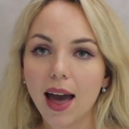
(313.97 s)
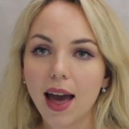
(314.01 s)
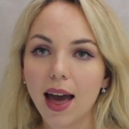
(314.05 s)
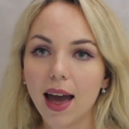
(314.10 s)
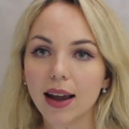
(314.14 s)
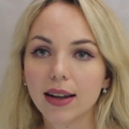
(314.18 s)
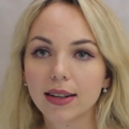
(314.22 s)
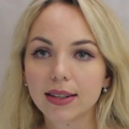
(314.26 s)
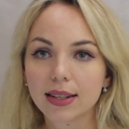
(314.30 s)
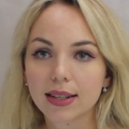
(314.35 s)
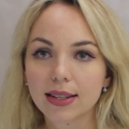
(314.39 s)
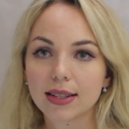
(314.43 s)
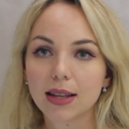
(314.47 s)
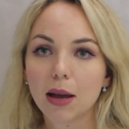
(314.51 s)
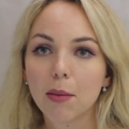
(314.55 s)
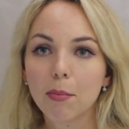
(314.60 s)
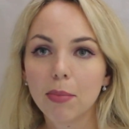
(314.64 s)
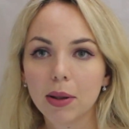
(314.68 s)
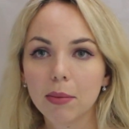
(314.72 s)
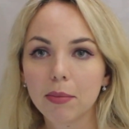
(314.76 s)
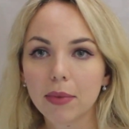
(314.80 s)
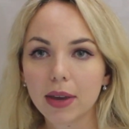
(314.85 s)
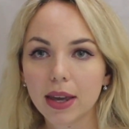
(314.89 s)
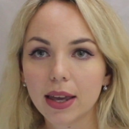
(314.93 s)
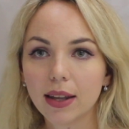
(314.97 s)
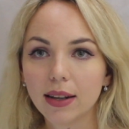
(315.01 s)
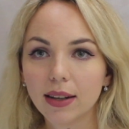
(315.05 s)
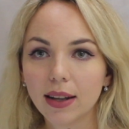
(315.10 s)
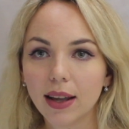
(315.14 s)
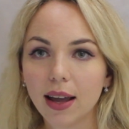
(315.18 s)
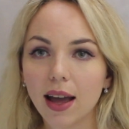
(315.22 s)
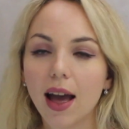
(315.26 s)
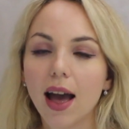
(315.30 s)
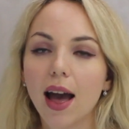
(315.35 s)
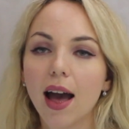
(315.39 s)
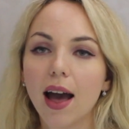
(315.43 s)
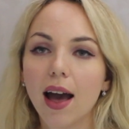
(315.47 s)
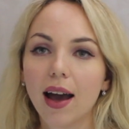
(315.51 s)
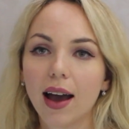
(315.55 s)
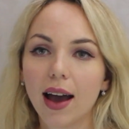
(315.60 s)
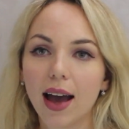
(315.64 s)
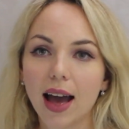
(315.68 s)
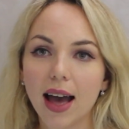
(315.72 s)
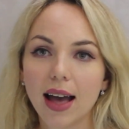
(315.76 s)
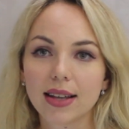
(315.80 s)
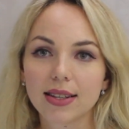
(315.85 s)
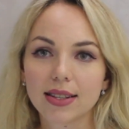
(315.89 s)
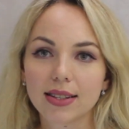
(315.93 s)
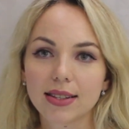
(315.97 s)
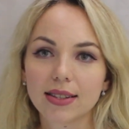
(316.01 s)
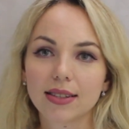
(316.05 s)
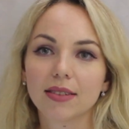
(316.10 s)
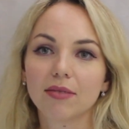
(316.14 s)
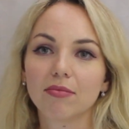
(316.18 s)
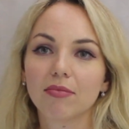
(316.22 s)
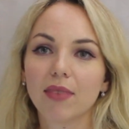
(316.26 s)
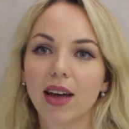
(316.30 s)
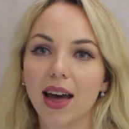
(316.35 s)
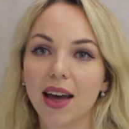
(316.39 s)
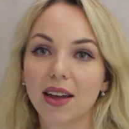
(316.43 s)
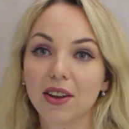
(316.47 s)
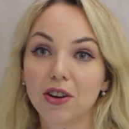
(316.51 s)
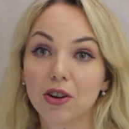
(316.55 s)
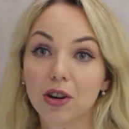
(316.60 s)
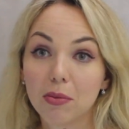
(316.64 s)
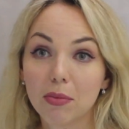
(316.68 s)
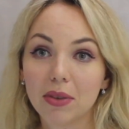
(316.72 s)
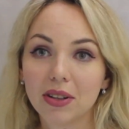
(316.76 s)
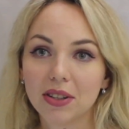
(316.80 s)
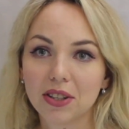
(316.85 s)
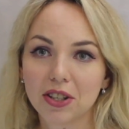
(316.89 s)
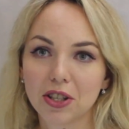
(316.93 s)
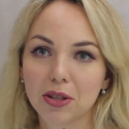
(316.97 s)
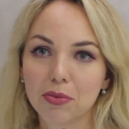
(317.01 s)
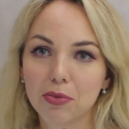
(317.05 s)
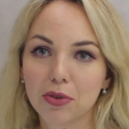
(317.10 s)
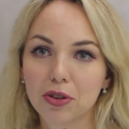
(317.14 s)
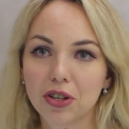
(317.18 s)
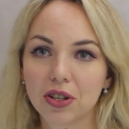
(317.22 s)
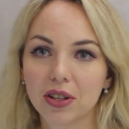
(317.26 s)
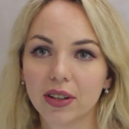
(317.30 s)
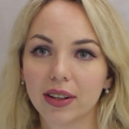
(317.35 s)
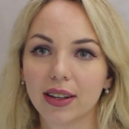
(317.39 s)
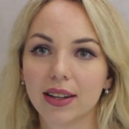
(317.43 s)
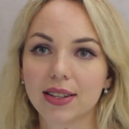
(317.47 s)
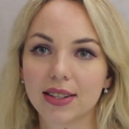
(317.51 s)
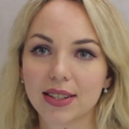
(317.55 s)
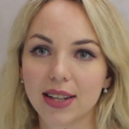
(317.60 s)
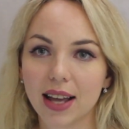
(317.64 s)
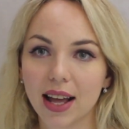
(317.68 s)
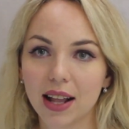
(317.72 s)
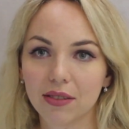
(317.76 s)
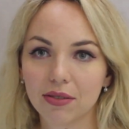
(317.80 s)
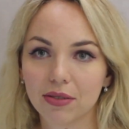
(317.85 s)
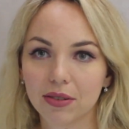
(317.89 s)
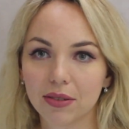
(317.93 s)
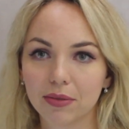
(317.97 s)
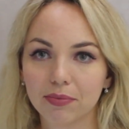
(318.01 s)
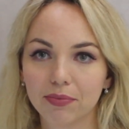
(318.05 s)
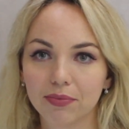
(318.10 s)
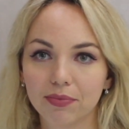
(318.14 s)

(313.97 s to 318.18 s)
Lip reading: and the sample mean has a normal distribution itself.